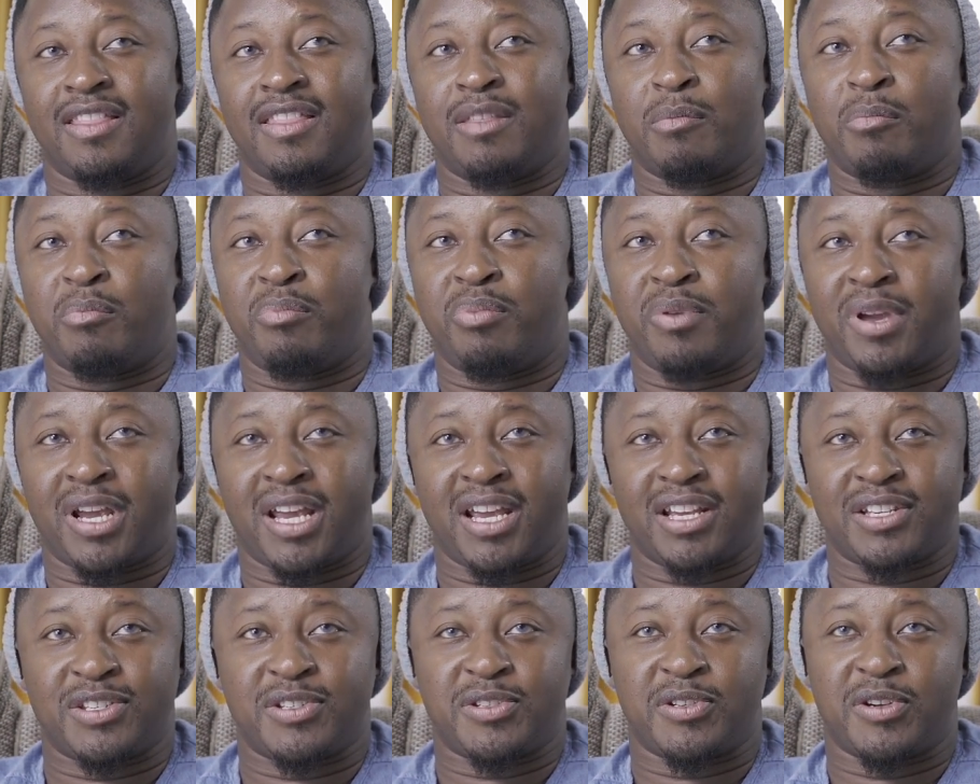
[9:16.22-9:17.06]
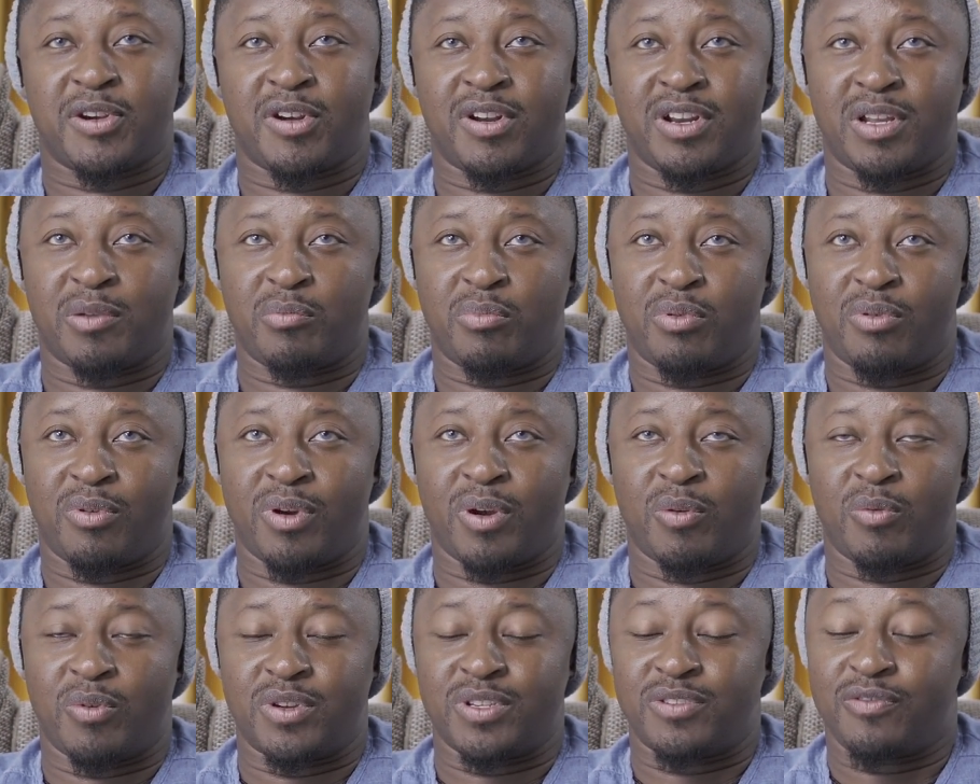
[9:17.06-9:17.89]
The biggest turning
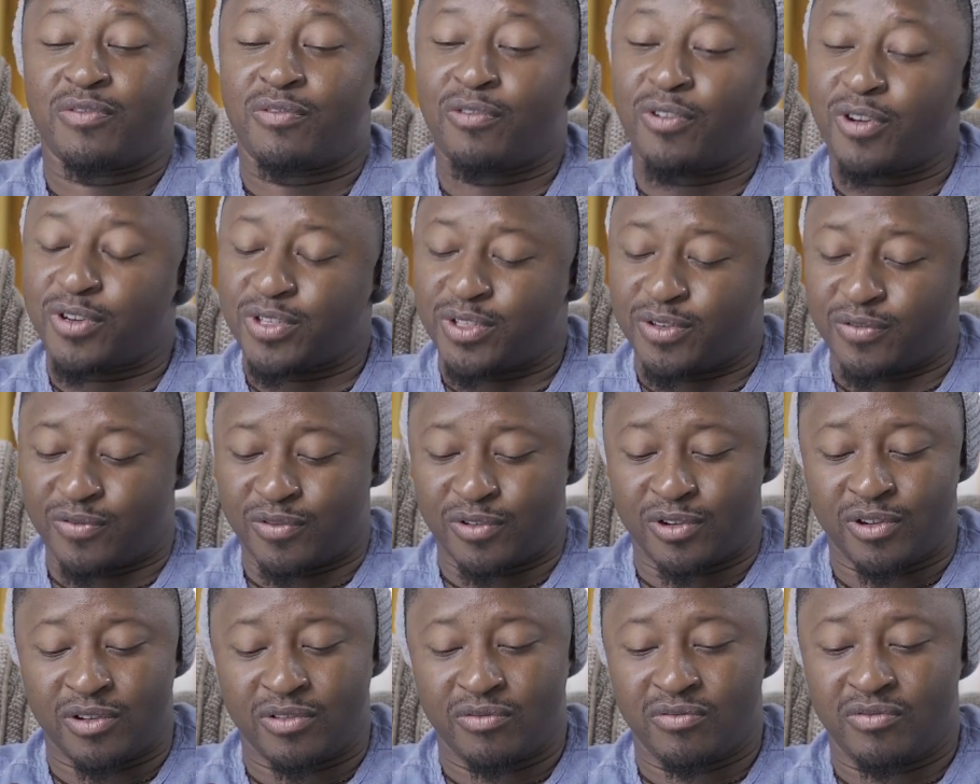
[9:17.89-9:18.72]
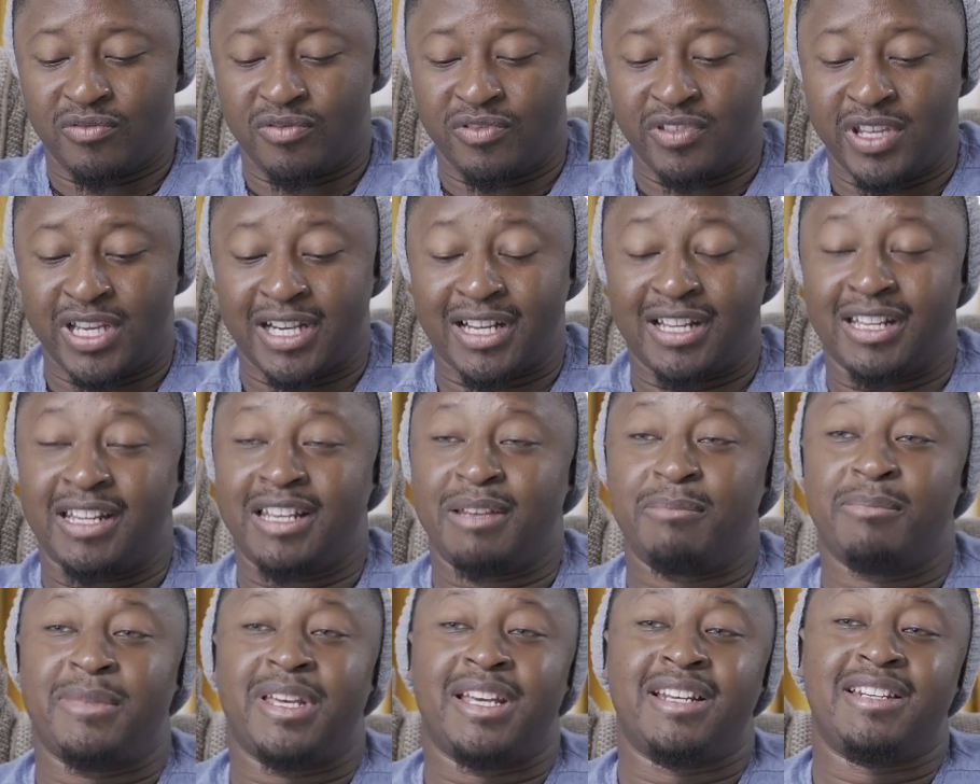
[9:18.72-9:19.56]
point was, first of all, they
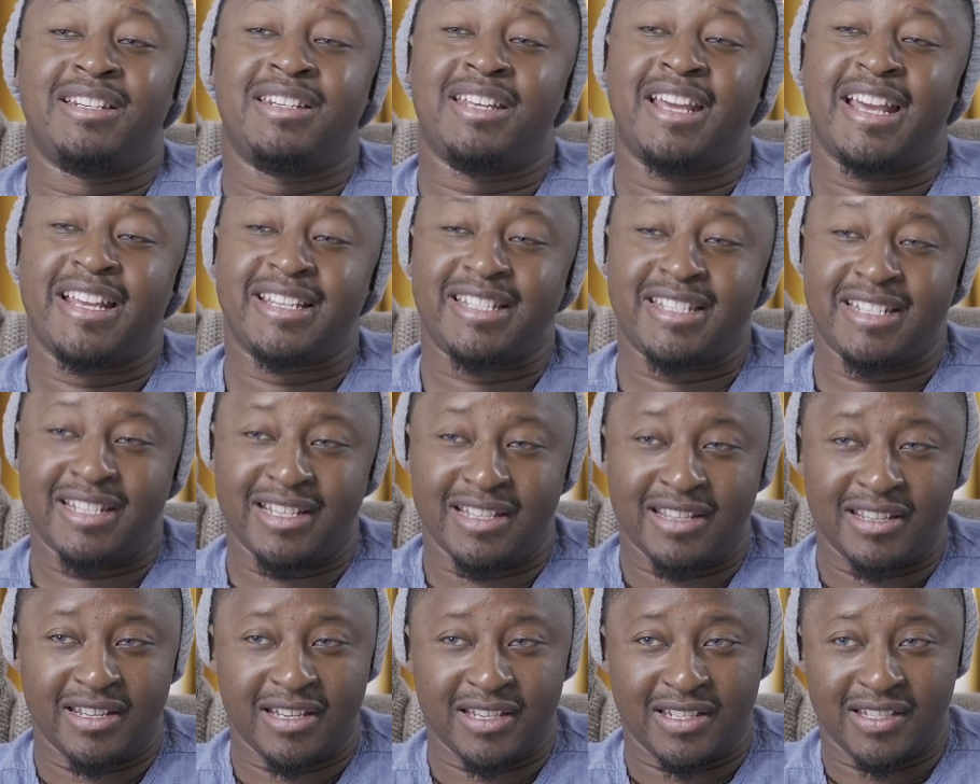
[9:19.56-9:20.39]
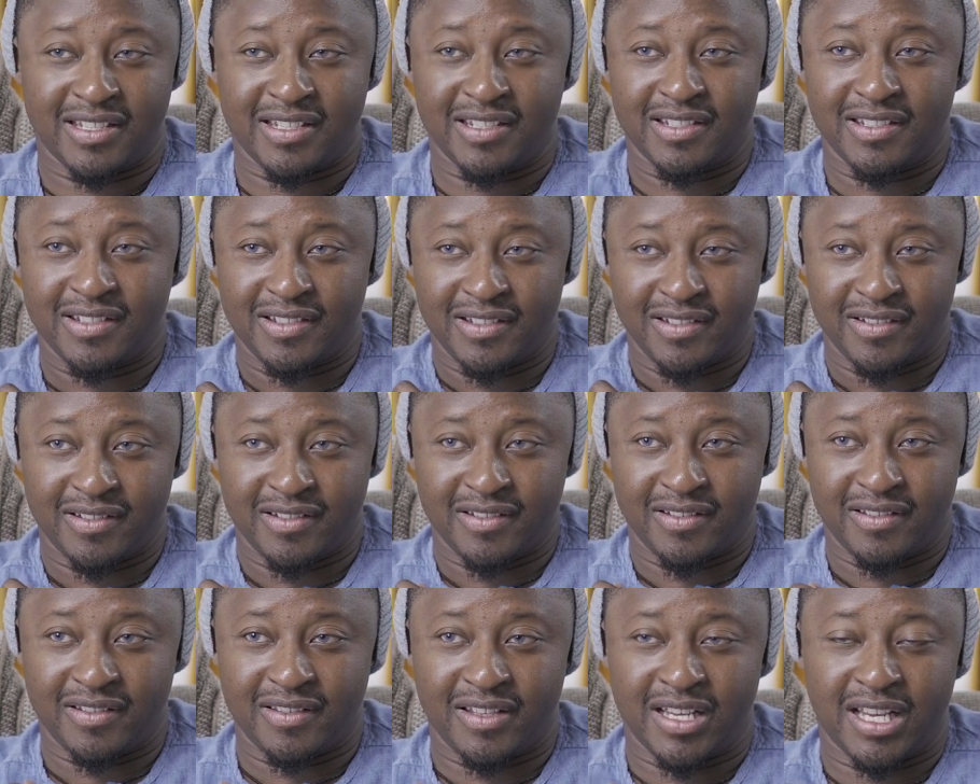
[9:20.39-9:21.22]
claimed they had tested this
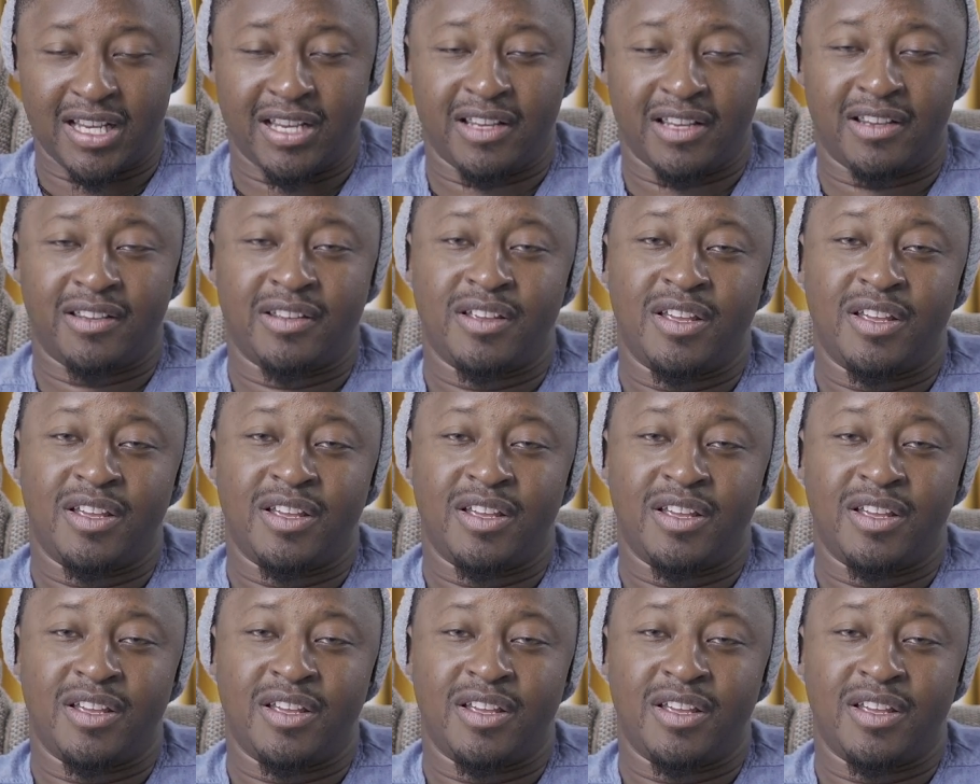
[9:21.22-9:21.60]
thing.